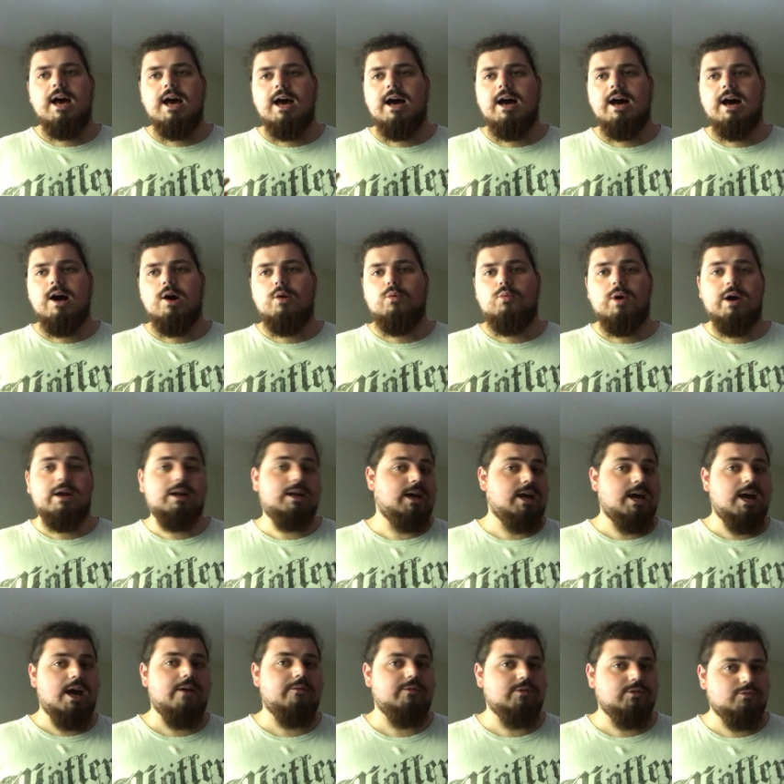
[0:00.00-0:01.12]
while I
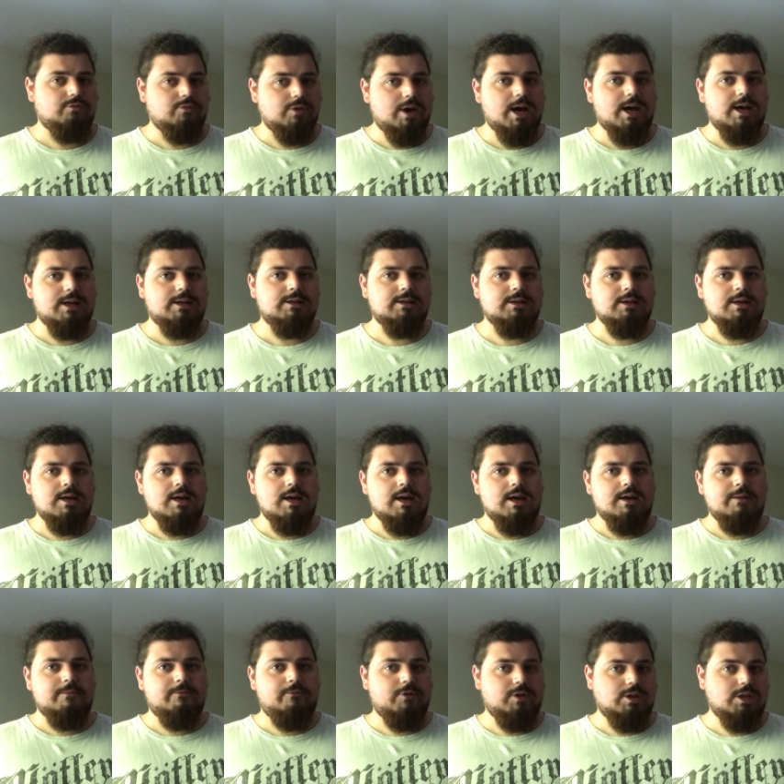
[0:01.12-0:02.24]
haven't read
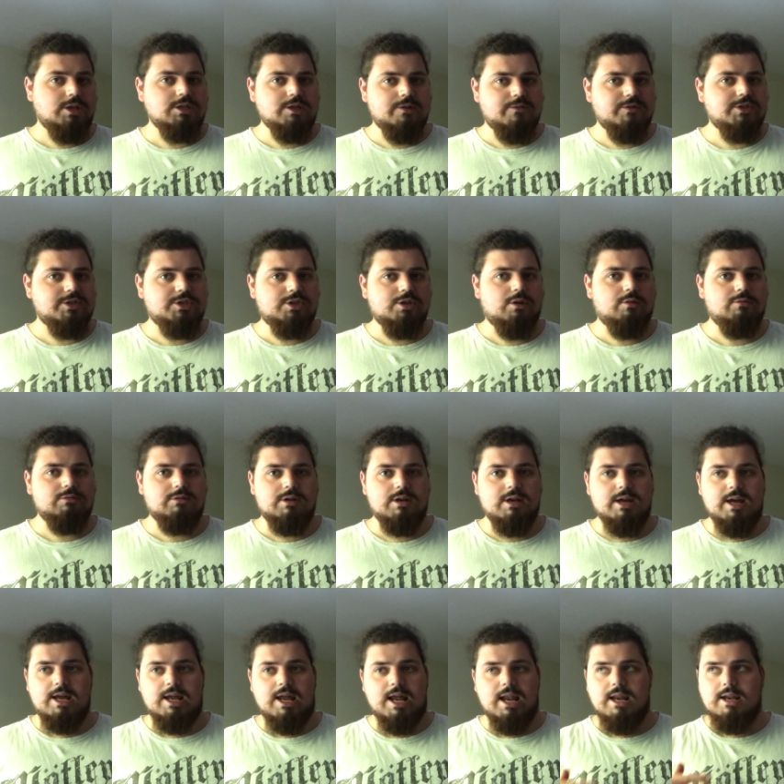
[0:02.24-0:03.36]
Philosopher's Stone
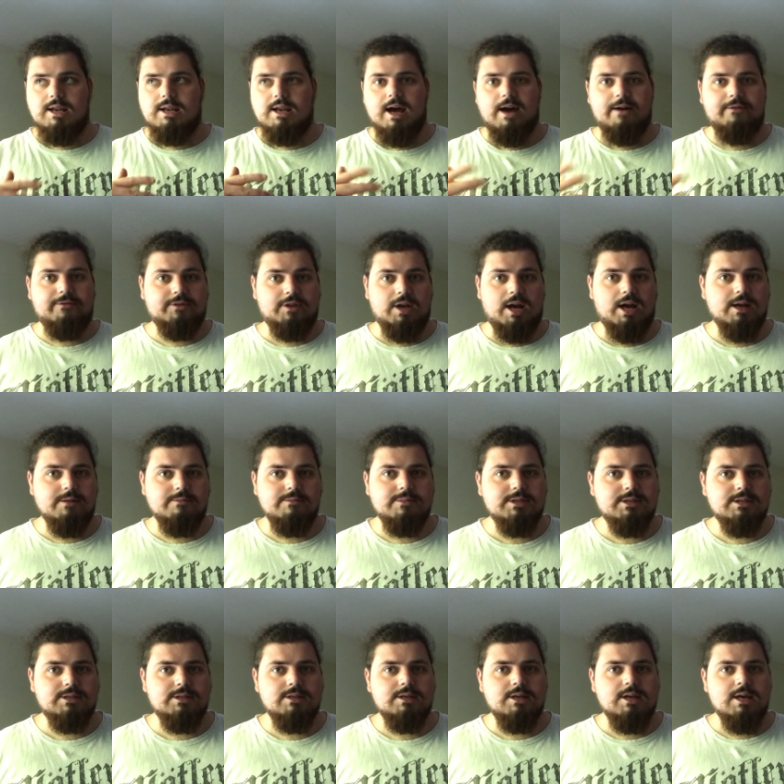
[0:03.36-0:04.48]
enough
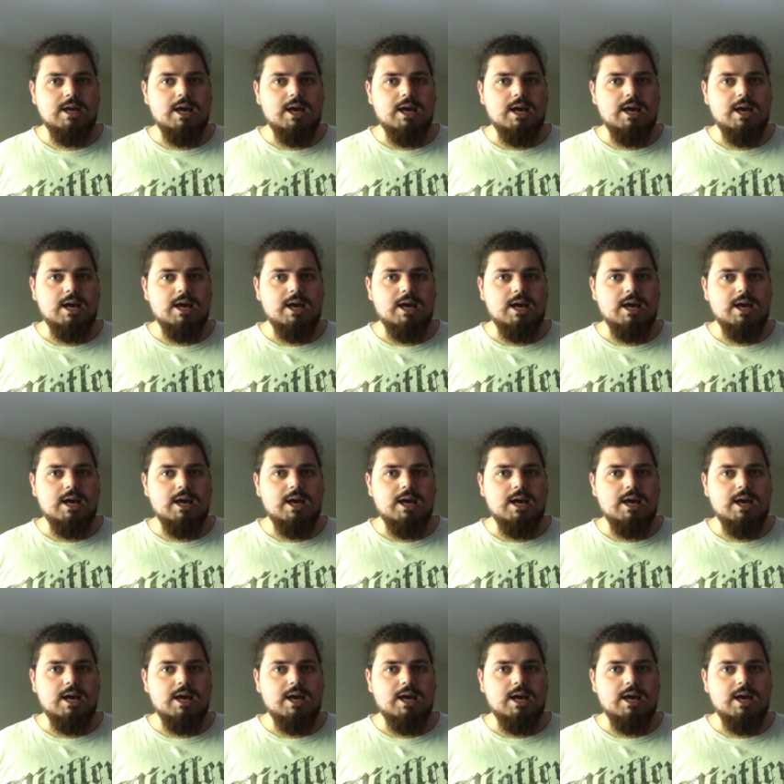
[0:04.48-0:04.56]
times,